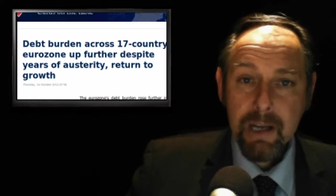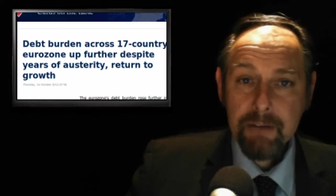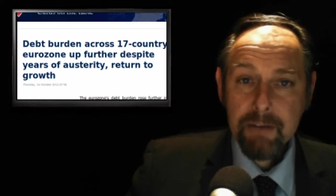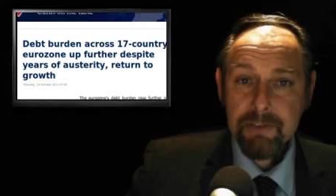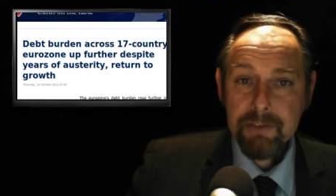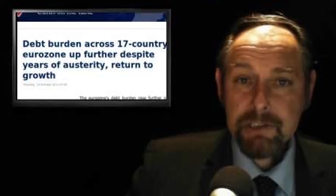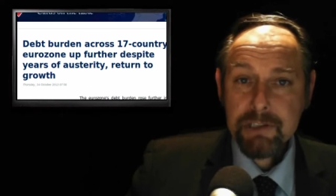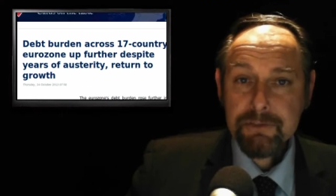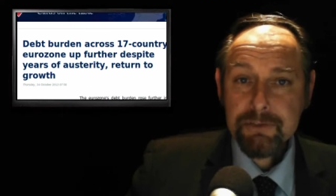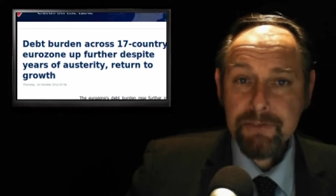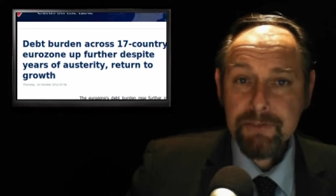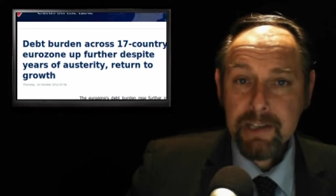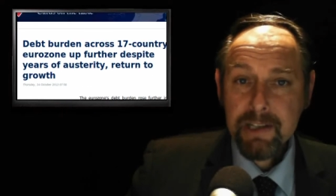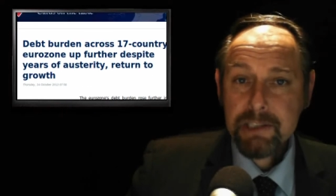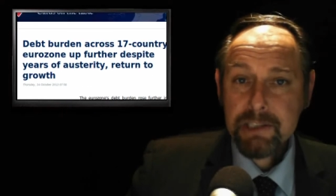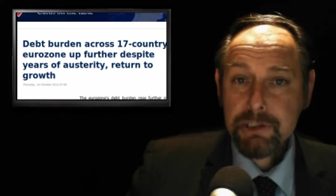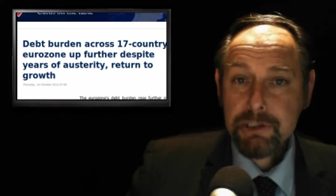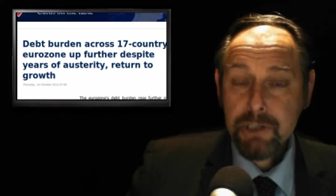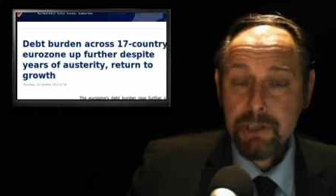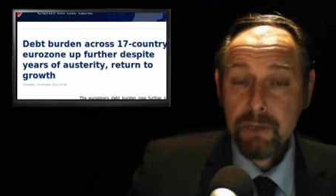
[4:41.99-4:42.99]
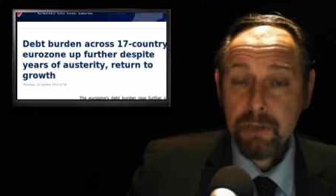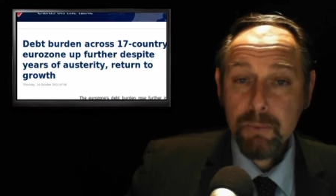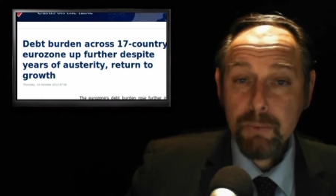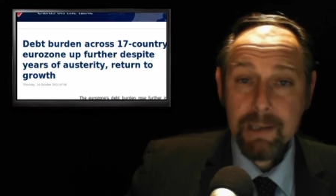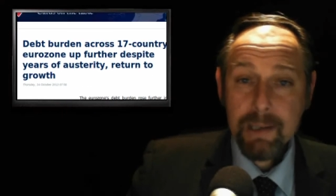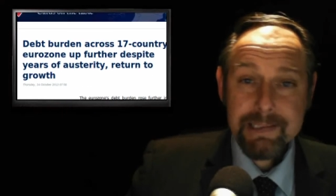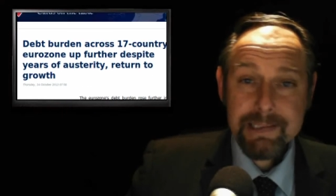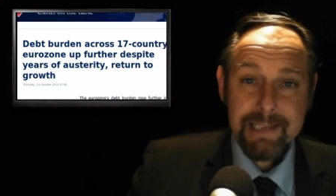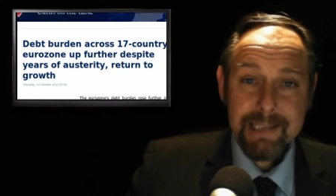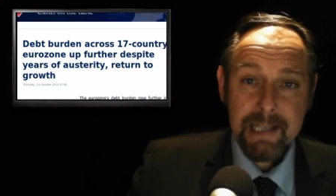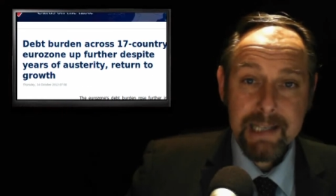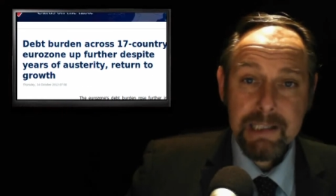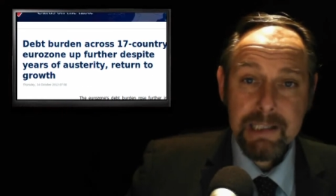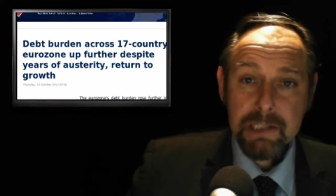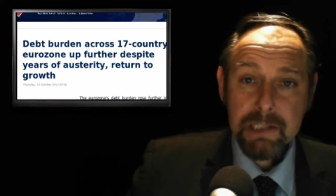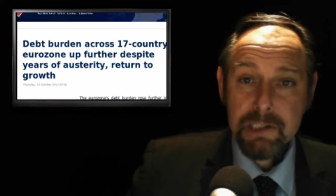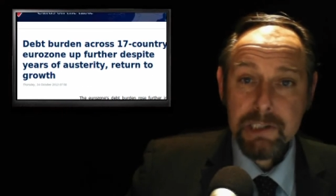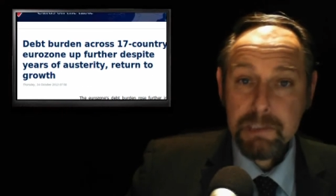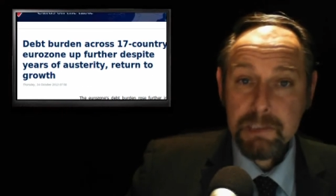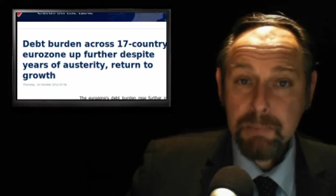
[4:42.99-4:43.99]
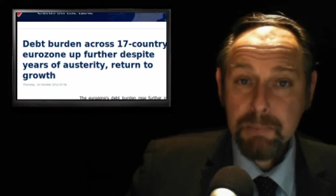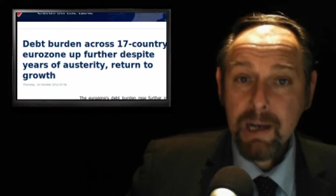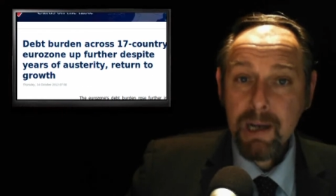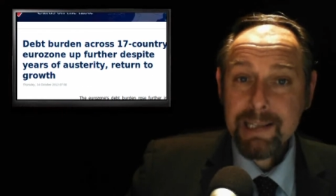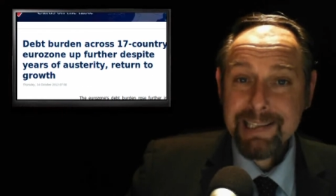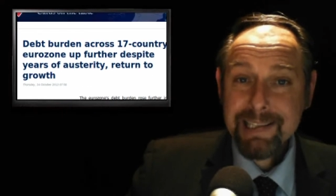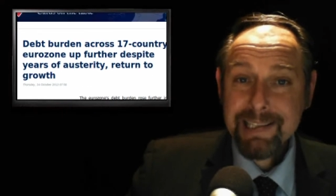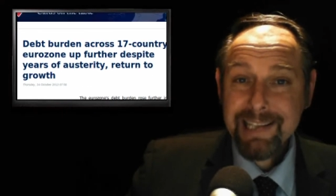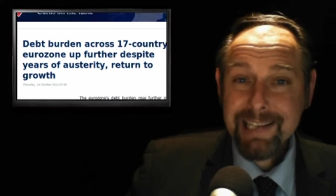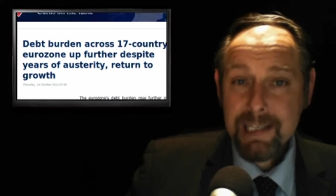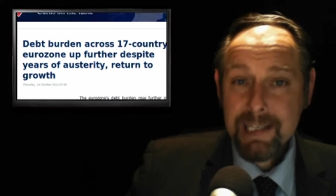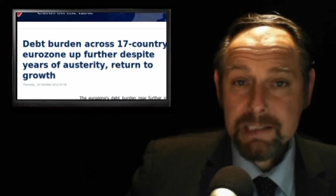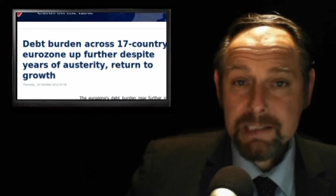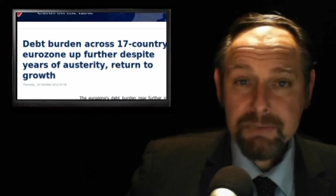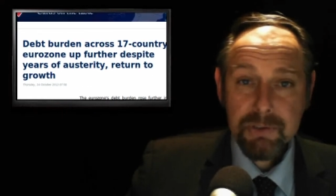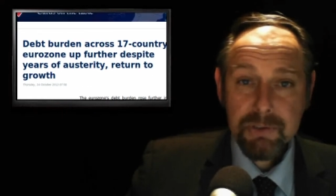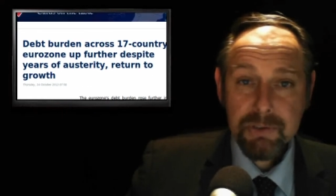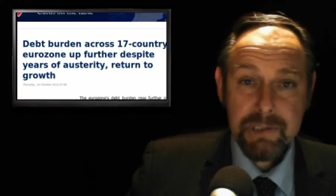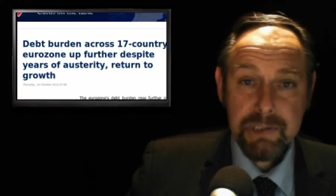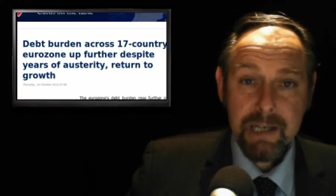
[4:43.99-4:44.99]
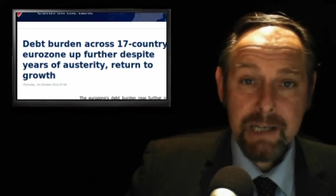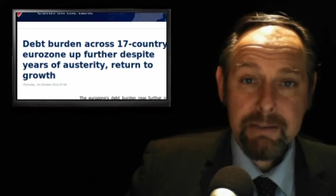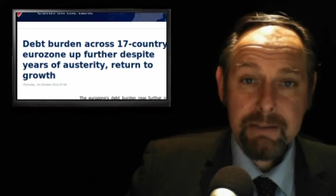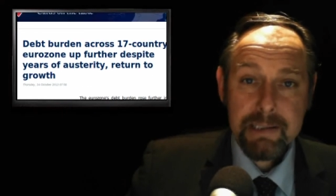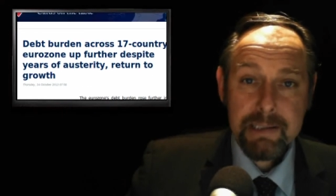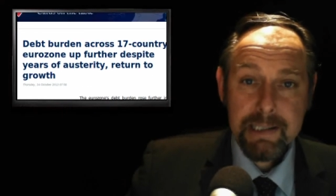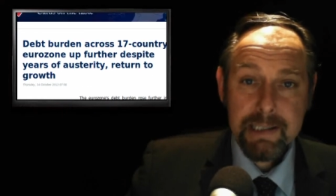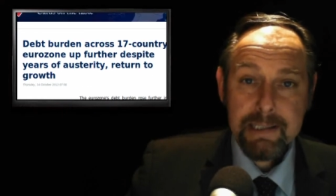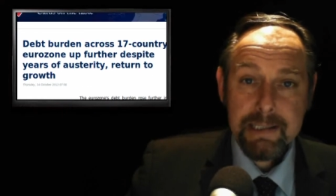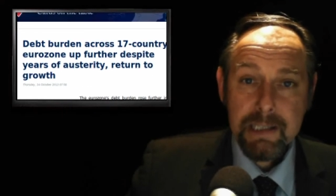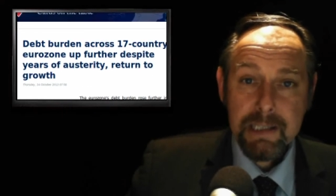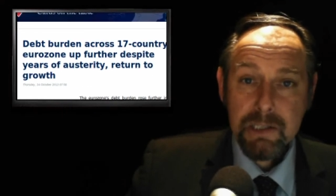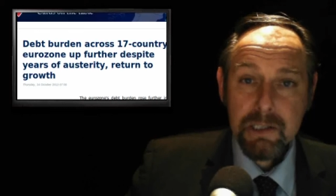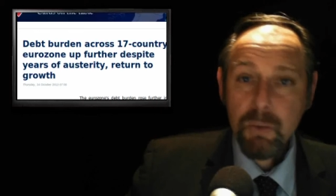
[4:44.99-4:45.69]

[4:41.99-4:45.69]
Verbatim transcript: Official figures showed Wednesday, despite years of austerity,